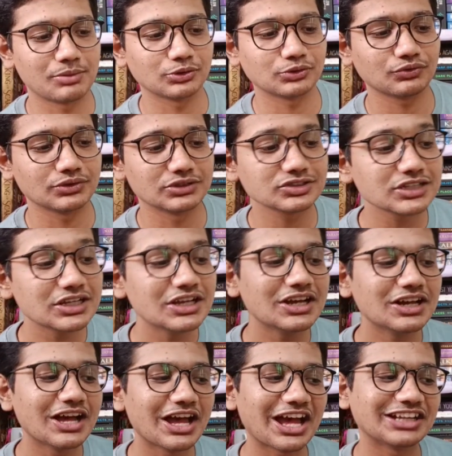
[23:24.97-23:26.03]
and
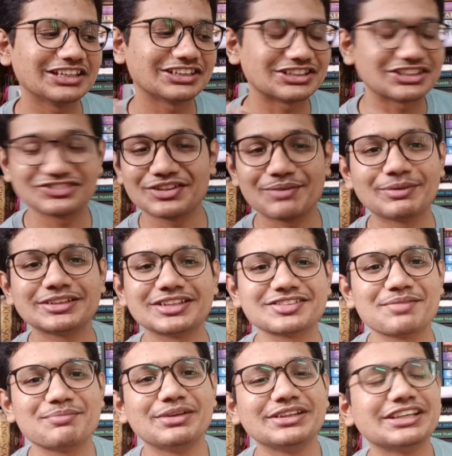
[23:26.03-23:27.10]
Jem and Tessa meeting every
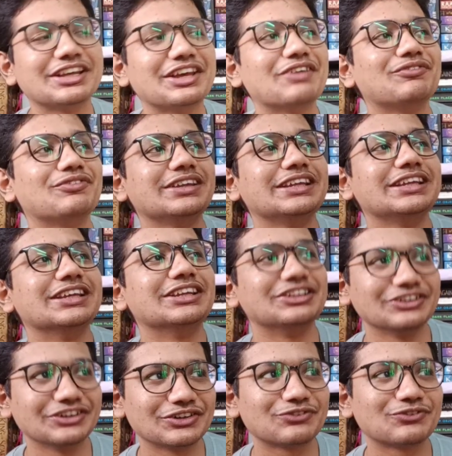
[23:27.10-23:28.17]
year for
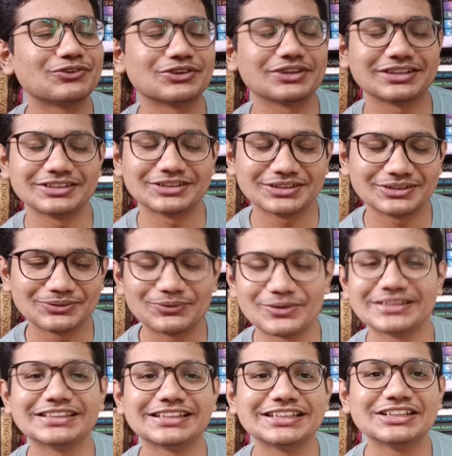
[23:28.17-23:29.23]
one day, for
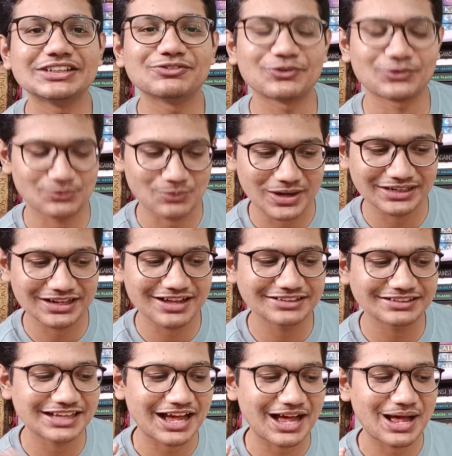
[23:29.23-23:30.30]
1 hour at
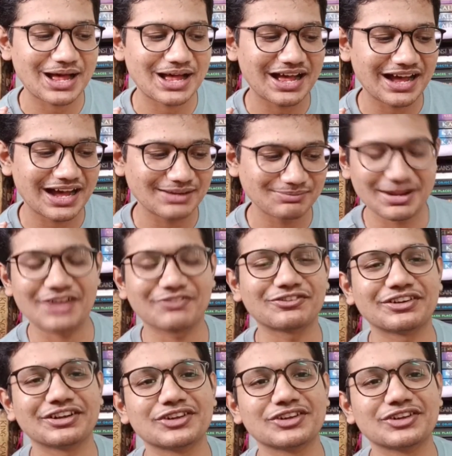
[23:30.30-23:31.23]
Blackfriars Bridge.